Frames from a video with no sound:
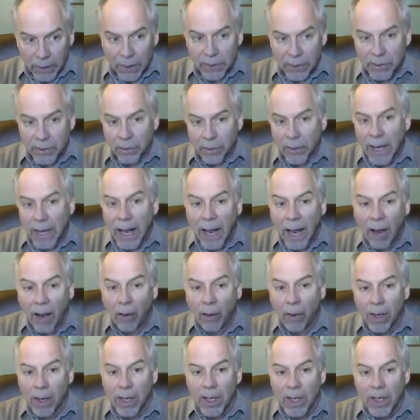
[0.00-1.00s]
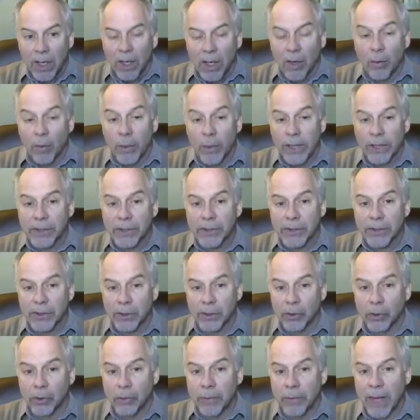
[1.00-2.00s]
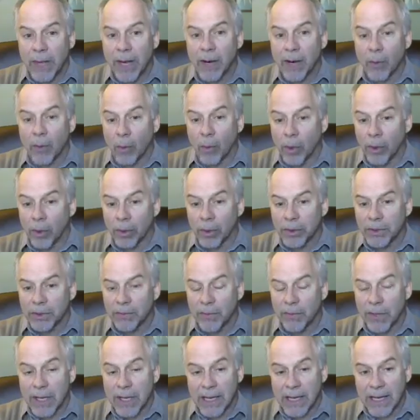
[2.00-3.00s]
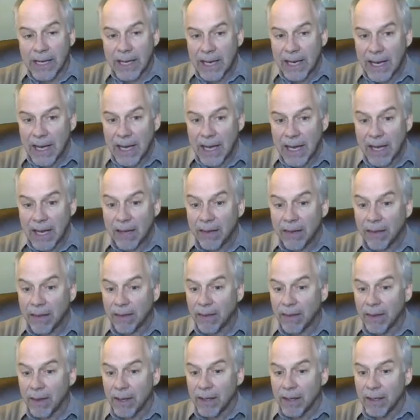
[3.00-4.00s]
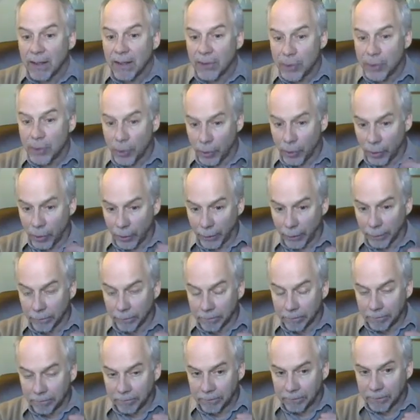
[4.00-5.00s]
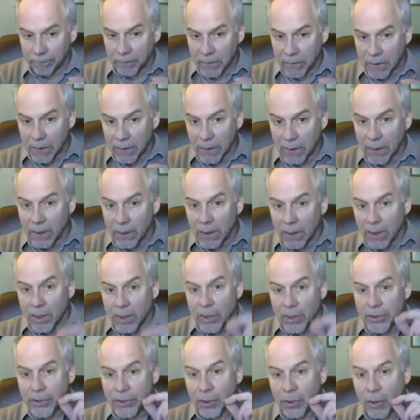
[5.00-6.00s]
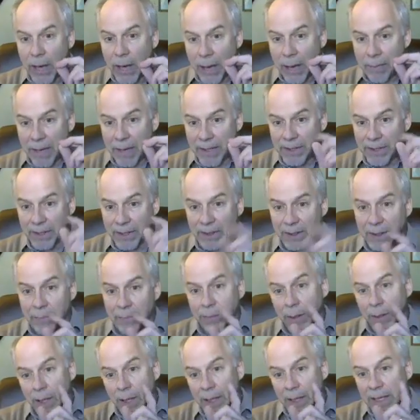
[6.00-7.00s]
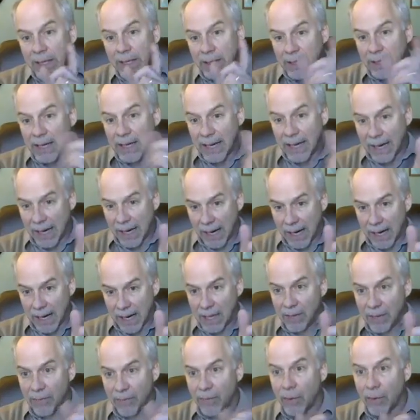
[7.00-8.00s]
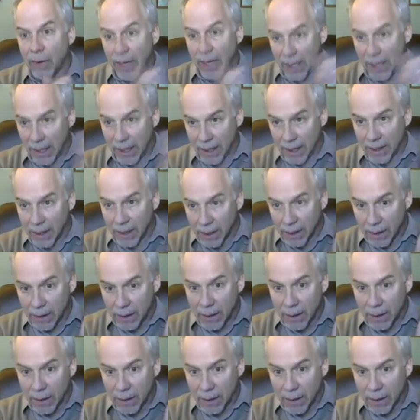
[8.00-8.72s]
So now we assume that it works for the kth term. So I basically plug in k for n.